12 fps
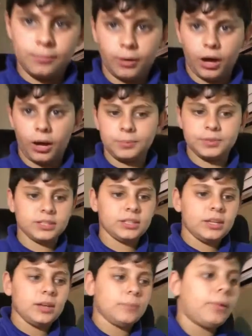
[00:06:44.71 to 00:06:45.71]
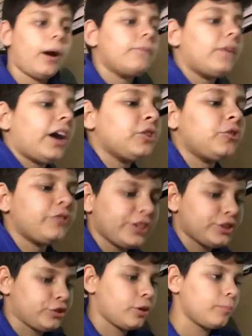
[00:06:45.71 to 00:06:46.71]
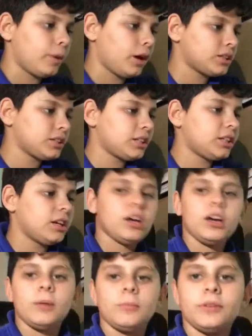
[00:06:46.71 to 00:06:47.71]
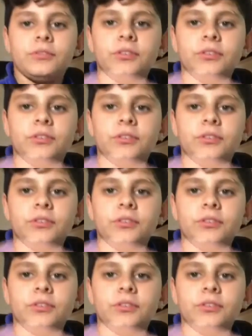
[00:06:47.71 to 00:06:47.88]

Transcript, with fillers: pops pop vinyl figure unboxing. But